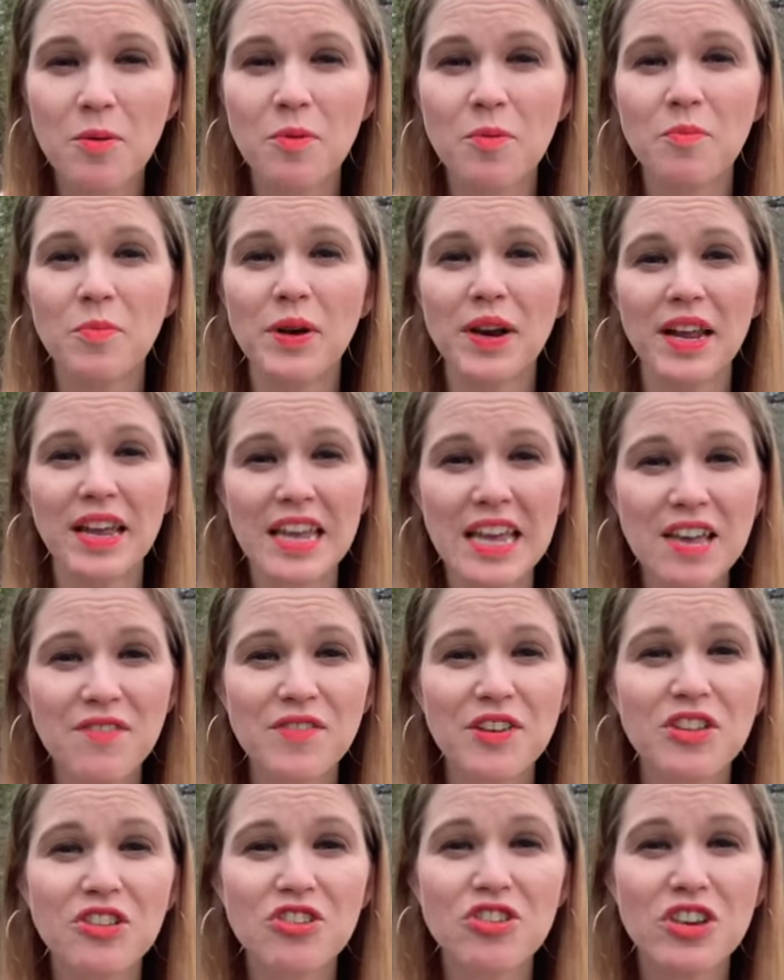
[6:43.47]
But
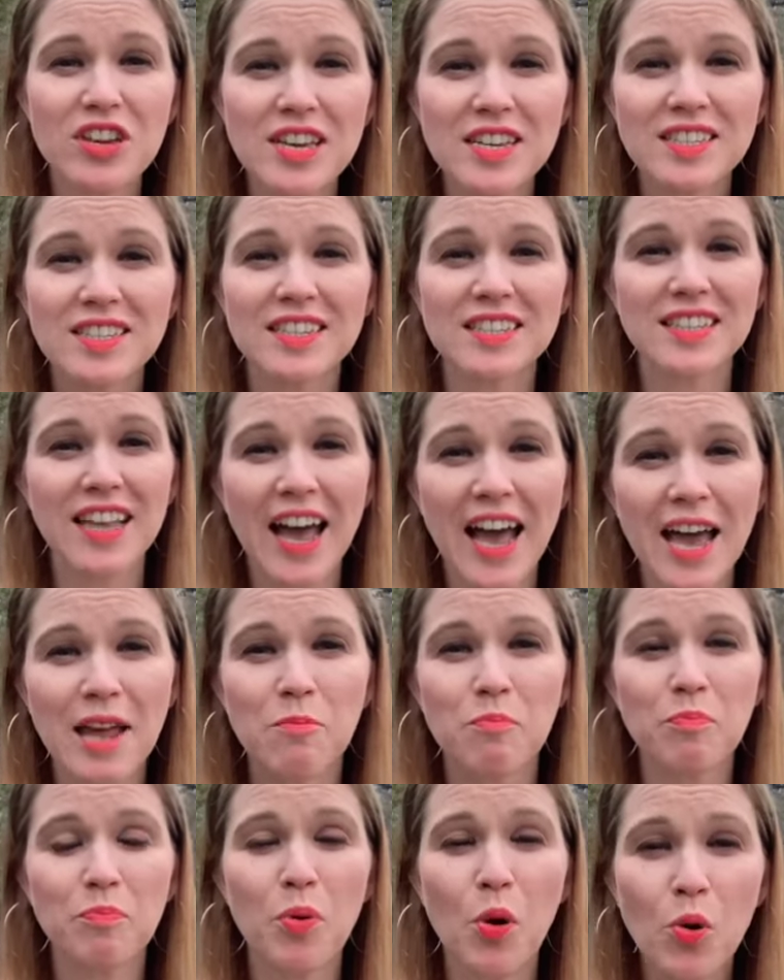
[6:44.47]
even Jesus had
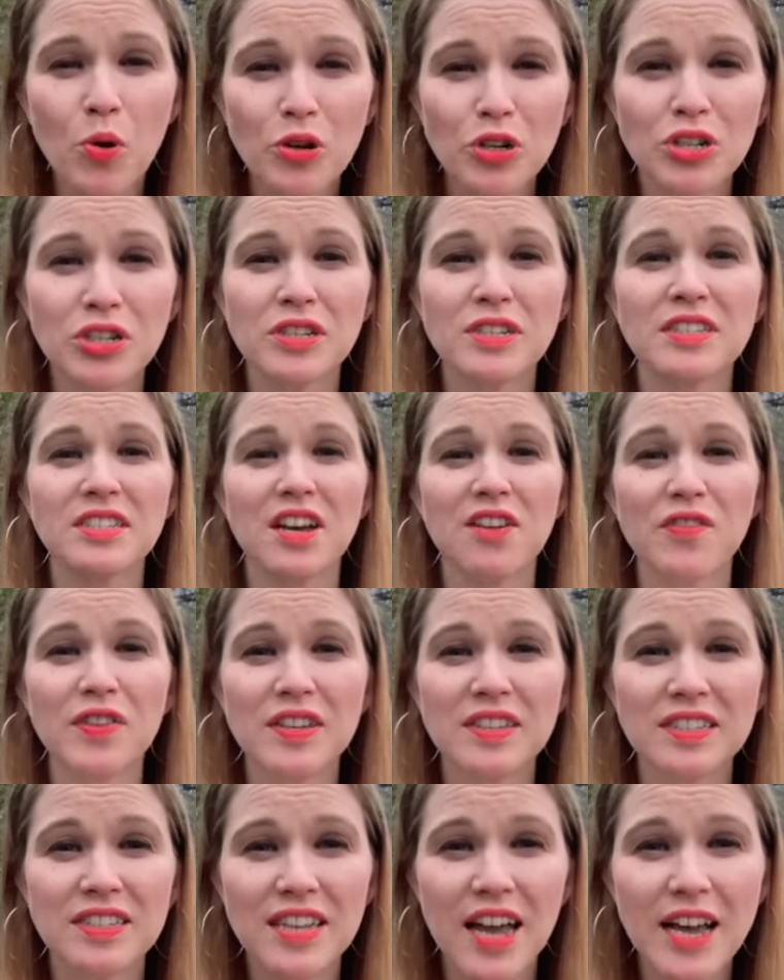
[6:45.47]
portions of
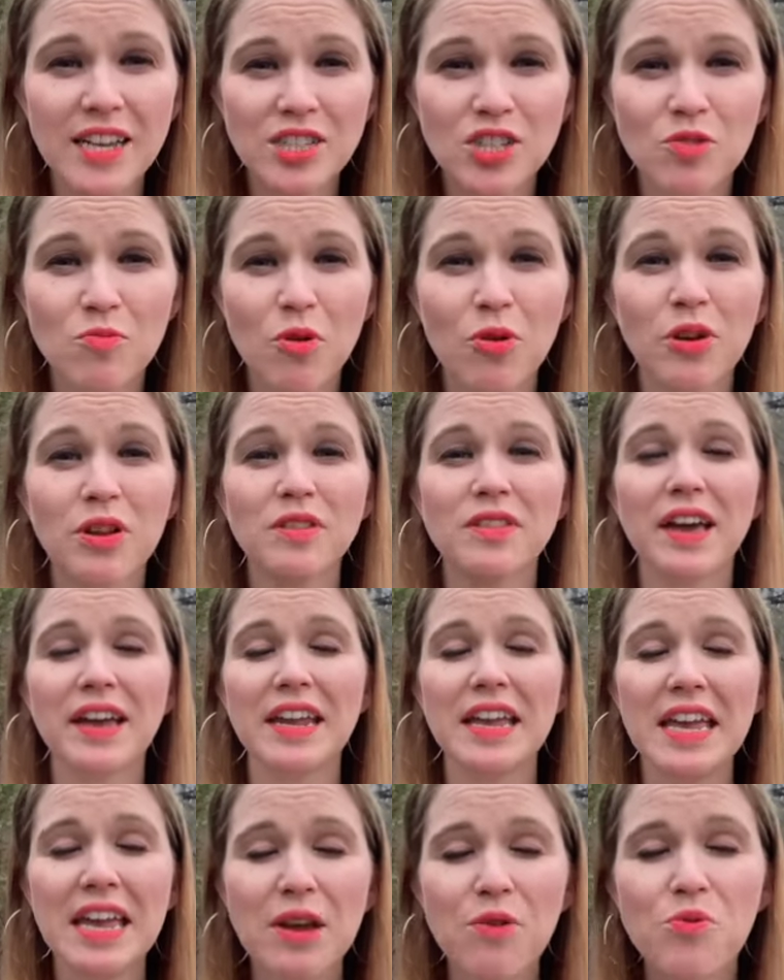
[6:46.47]
his testimony that
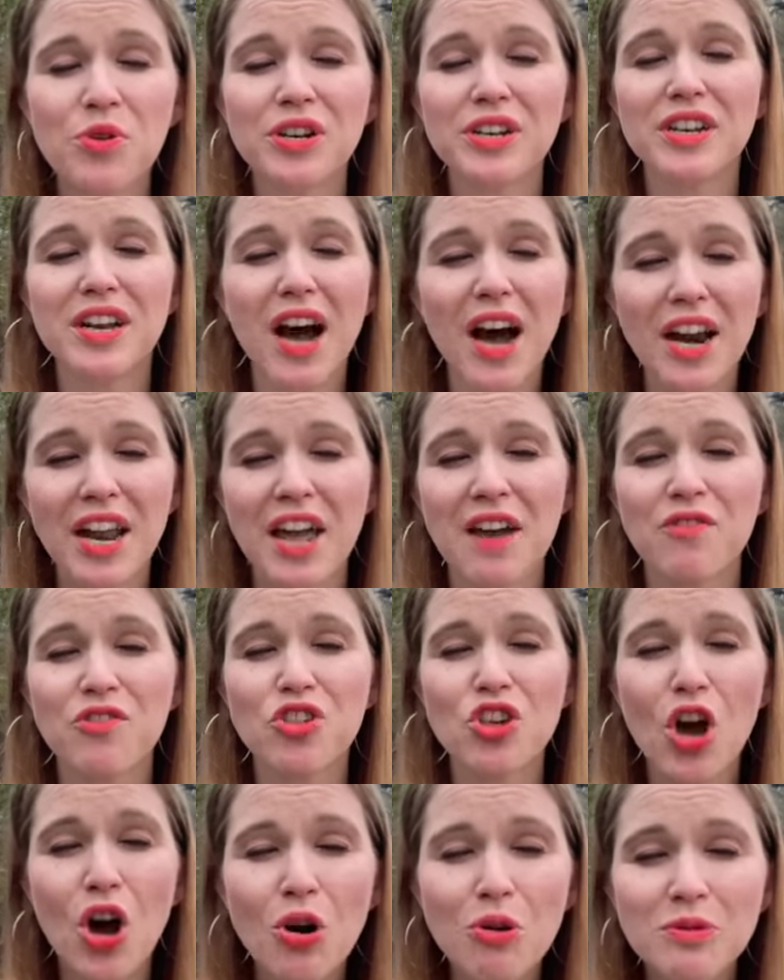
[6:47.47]
he would not have
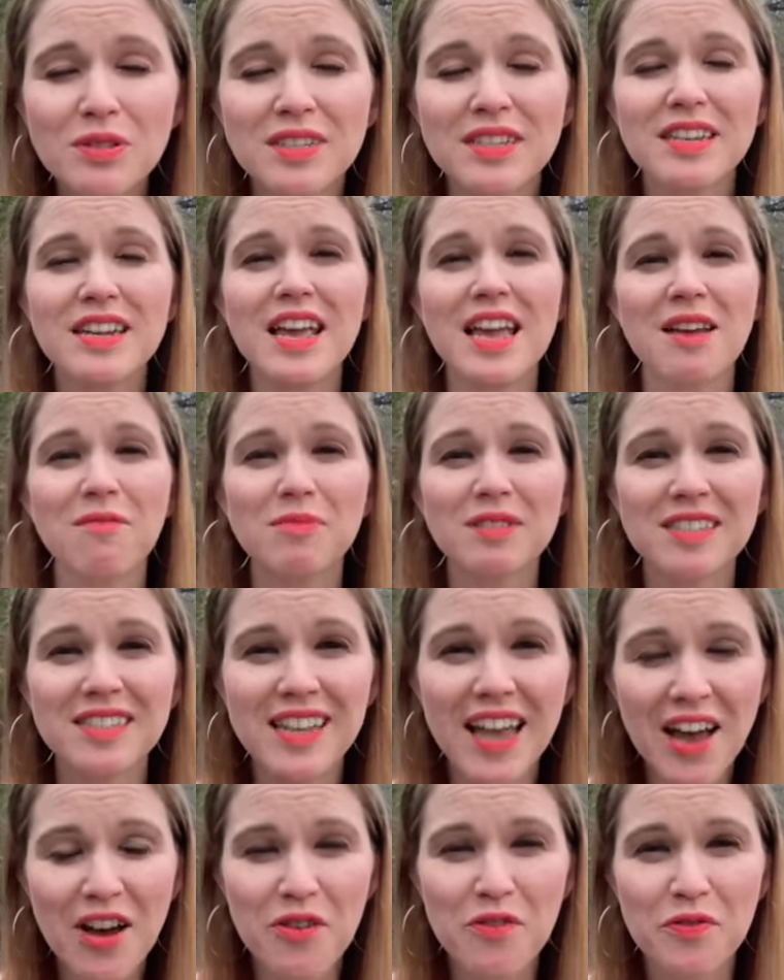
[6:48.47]
chosen
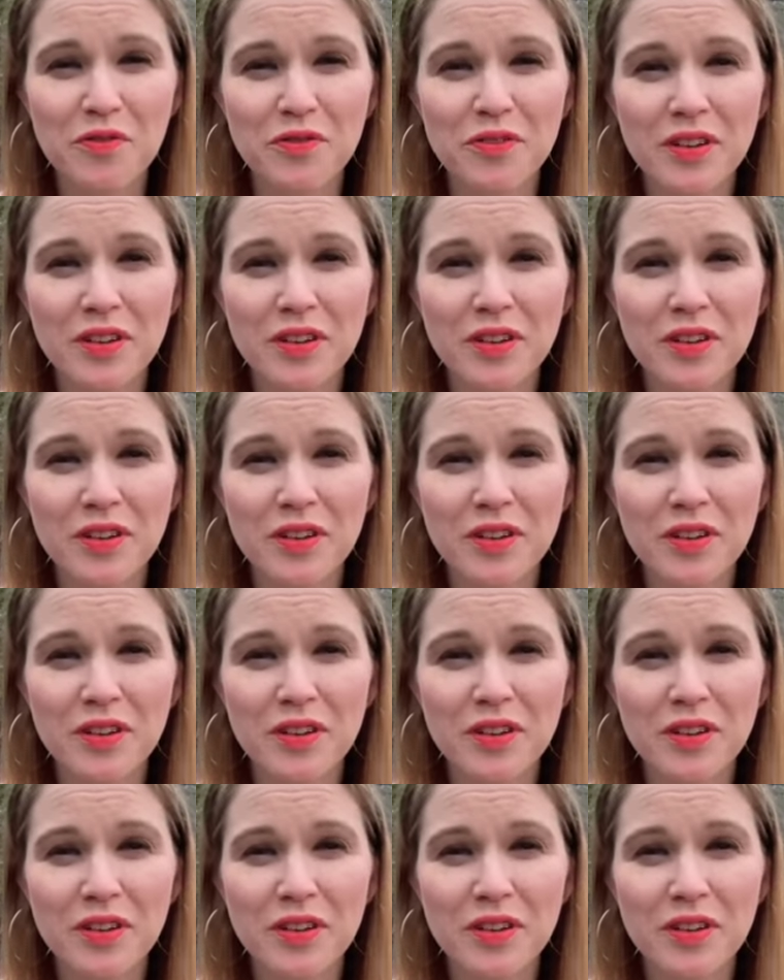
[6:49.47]
himself.